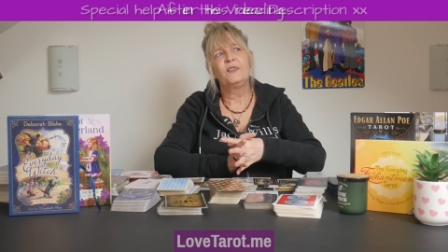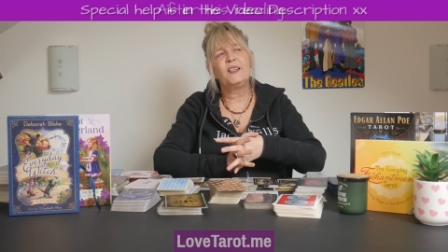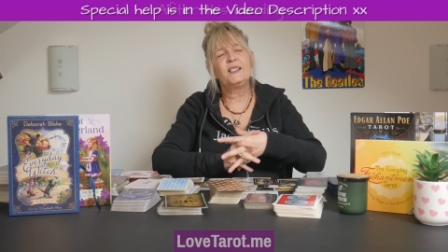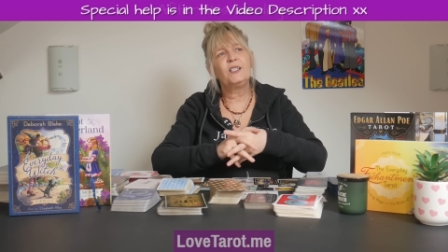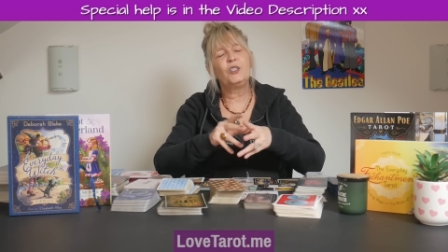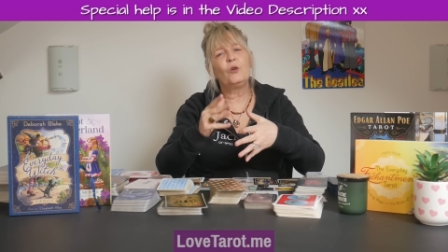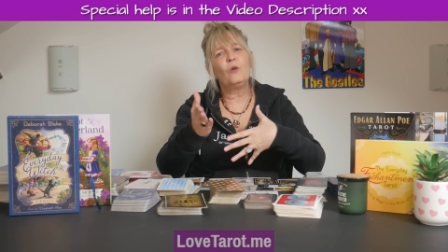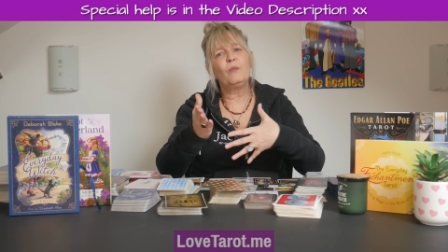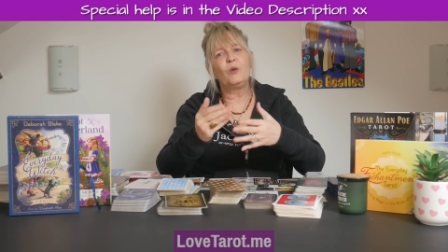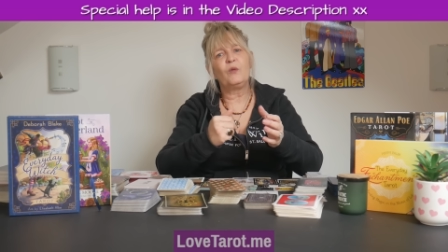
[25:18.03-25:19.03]
This is
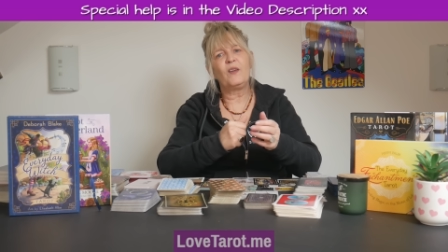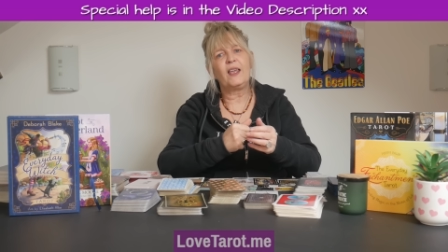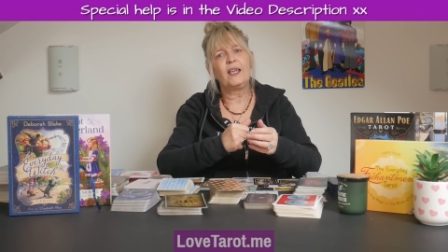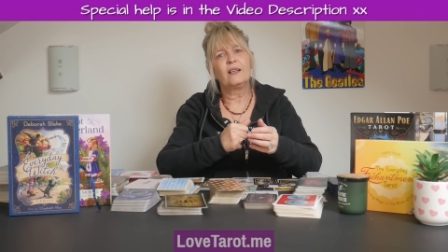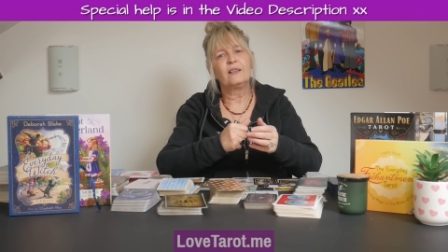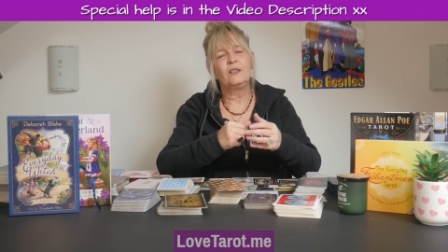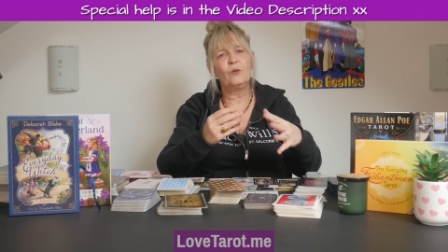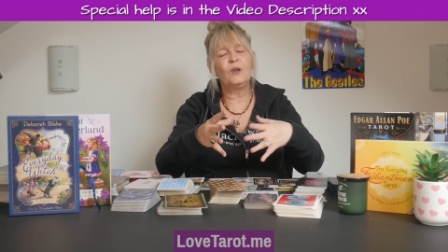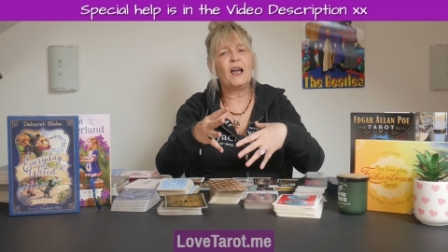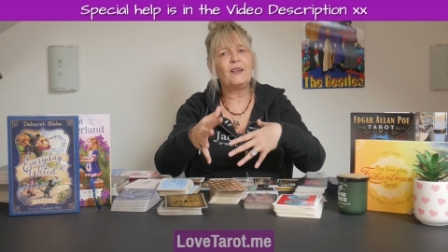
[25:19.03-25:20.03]
your movie.
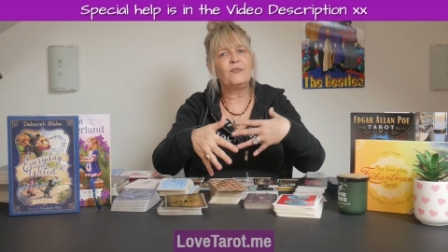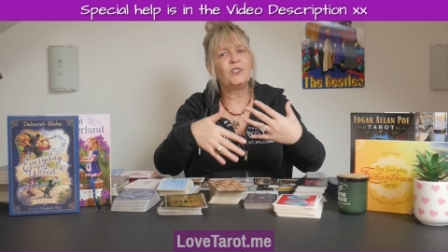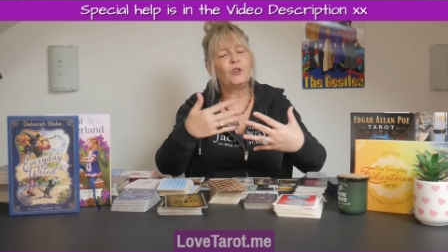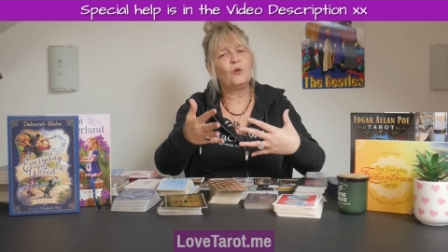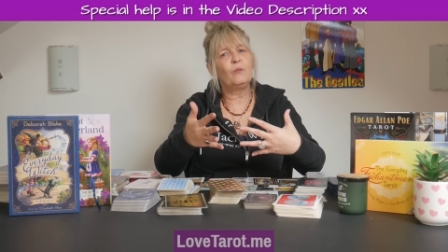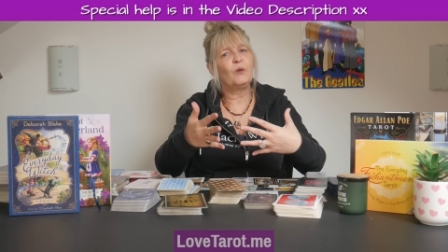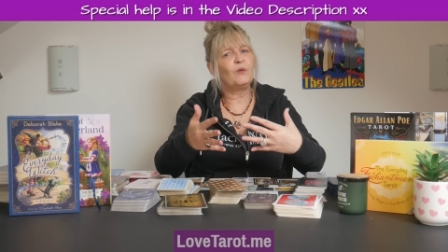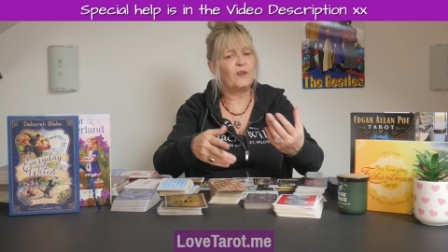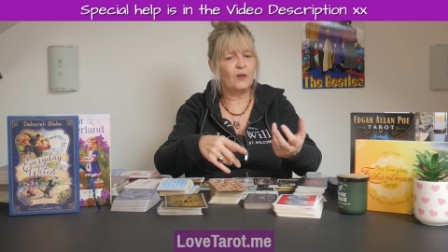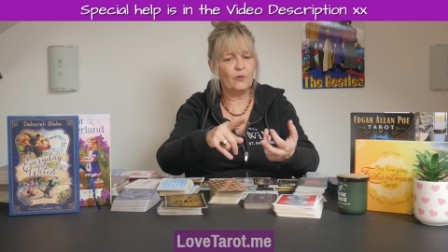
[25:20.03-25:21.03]
Your life is your
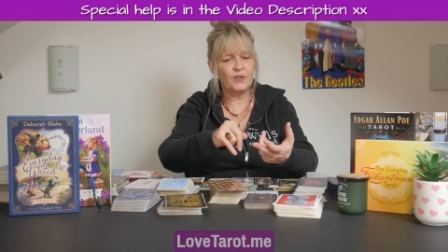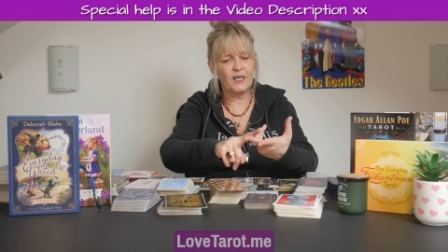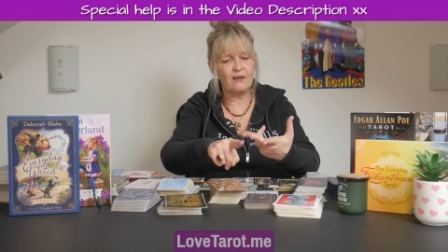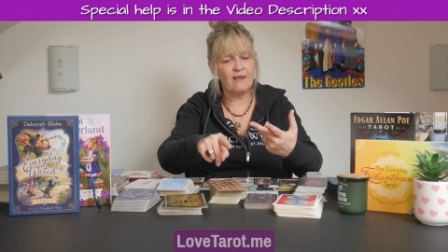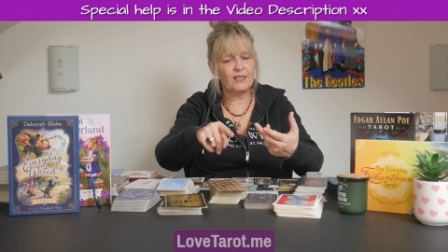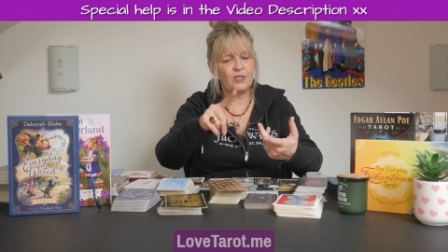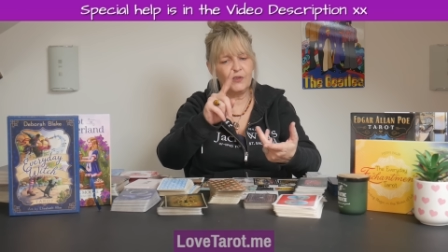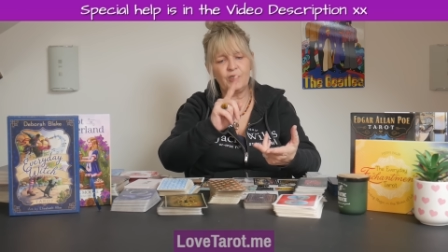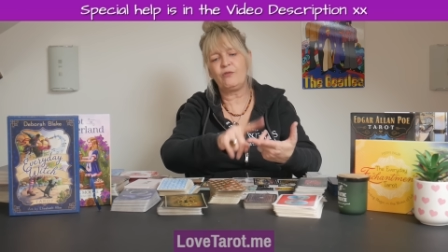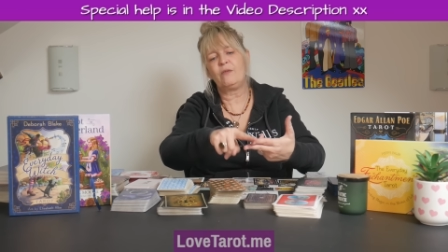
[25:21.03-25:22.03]
movie. You're the director, the
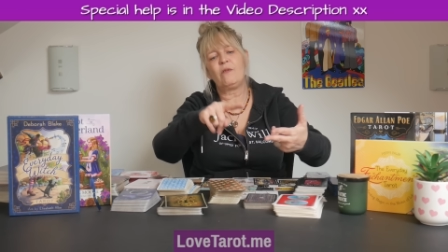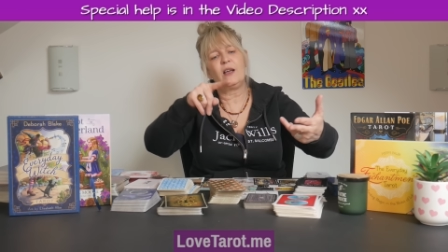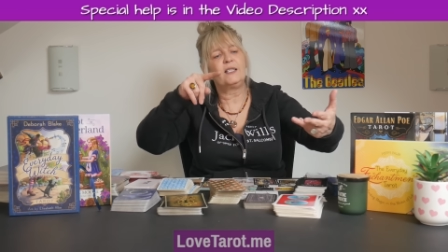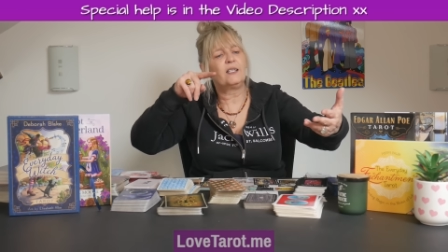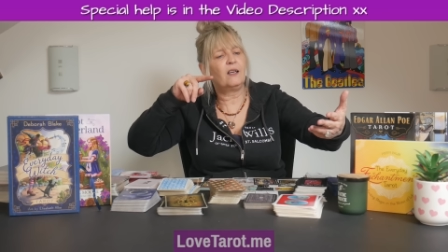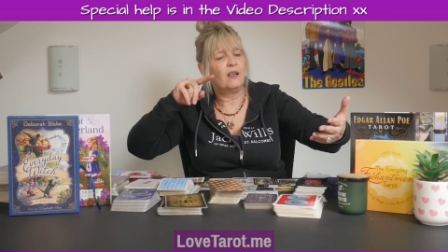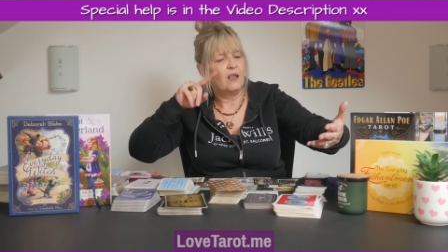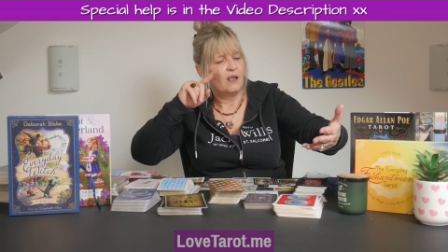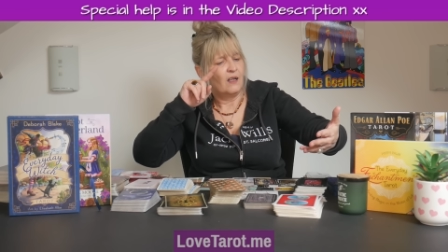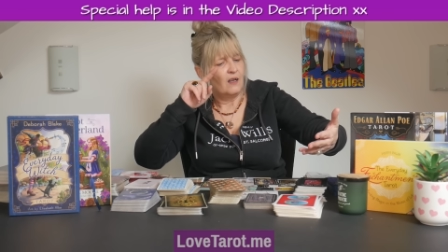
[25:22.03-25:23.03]
script writer,
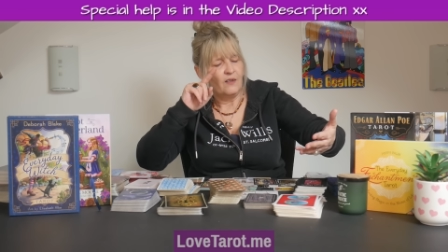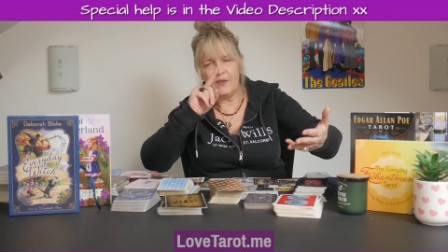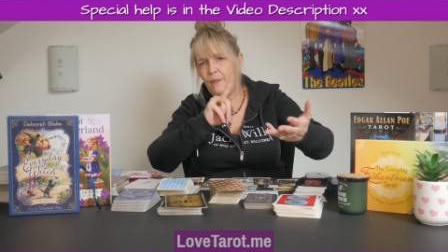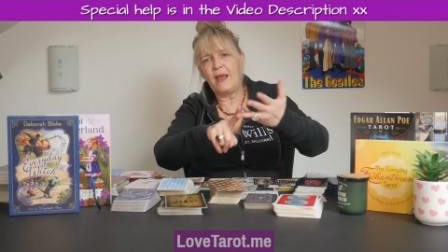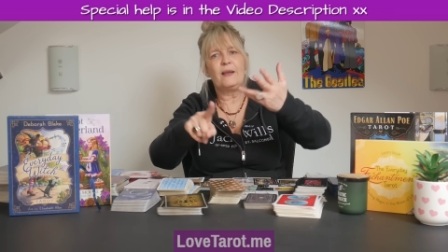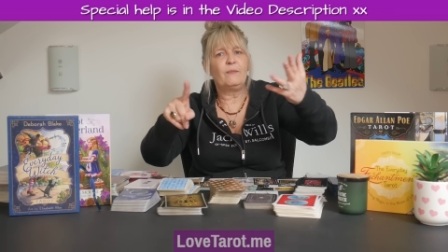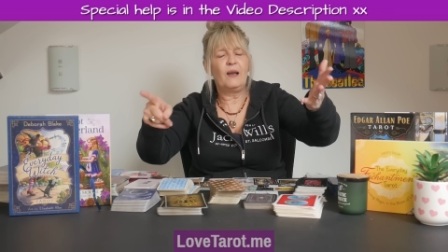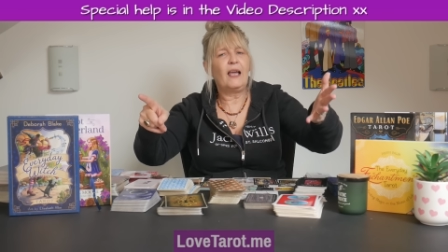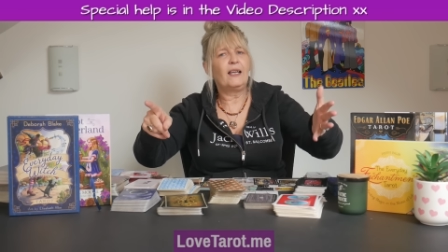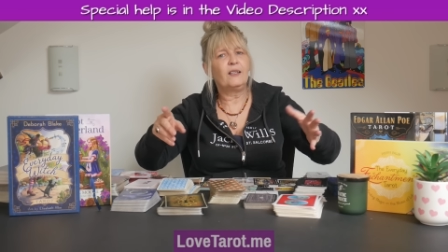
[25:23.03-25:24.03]
the main
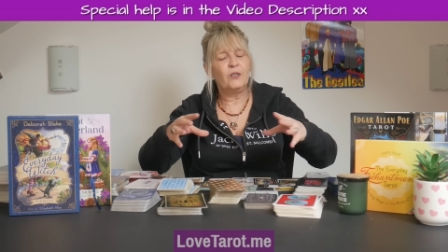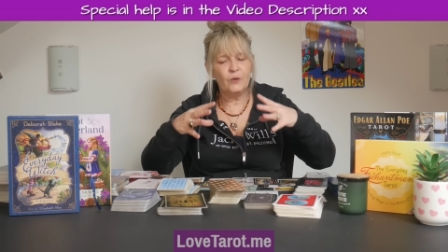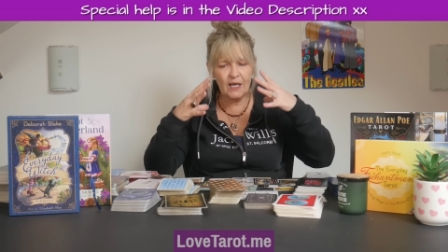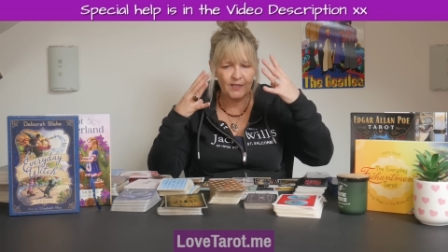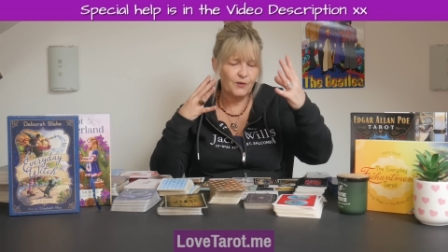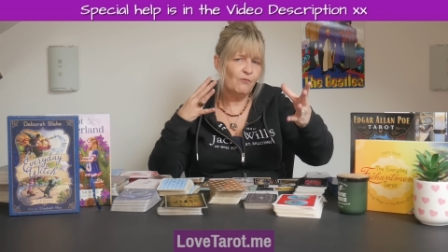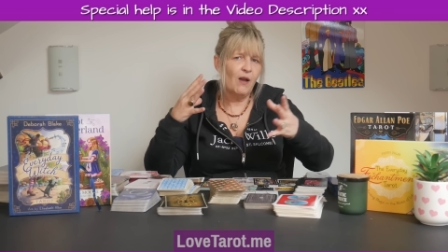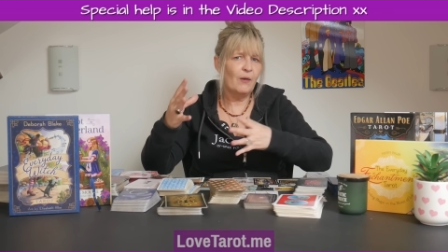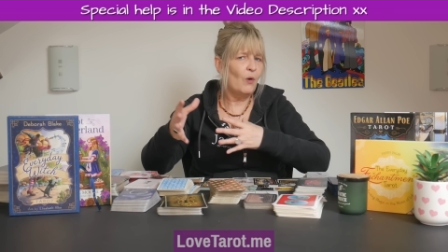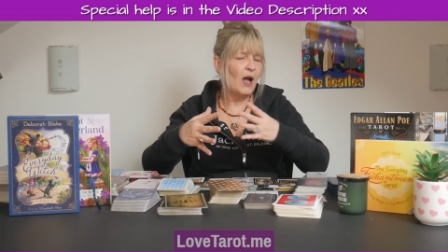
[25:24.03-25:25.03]
player. You get to
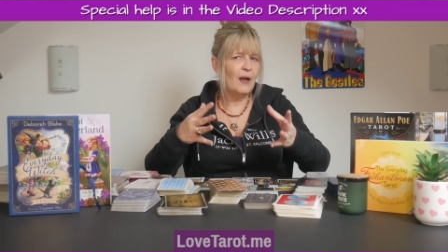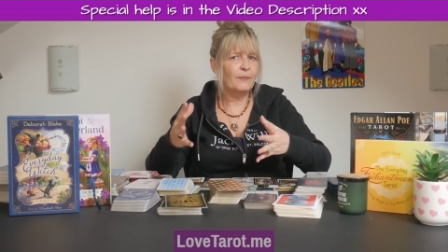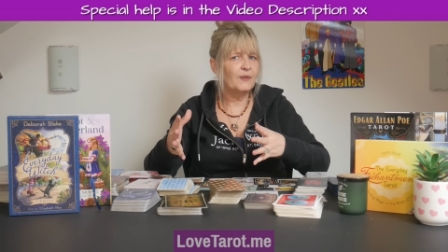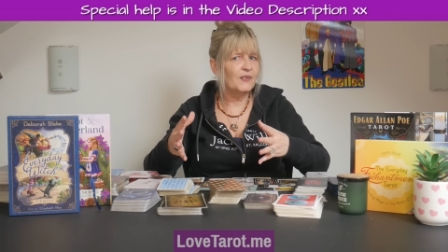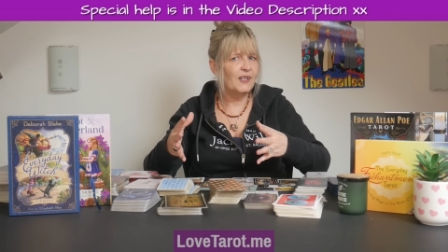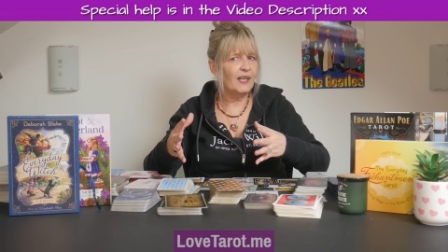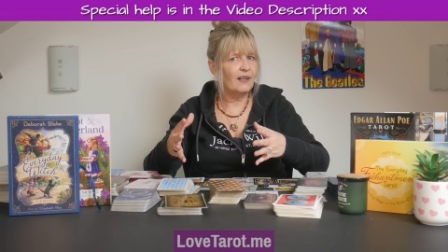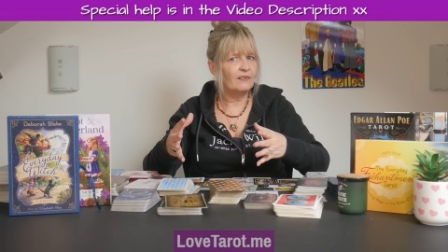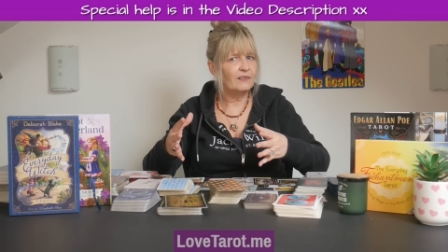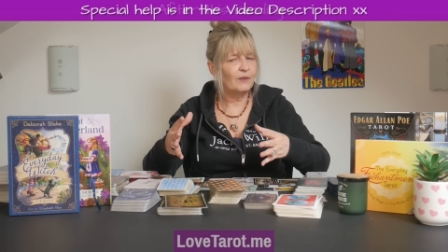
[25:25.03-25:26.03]
write what happens here.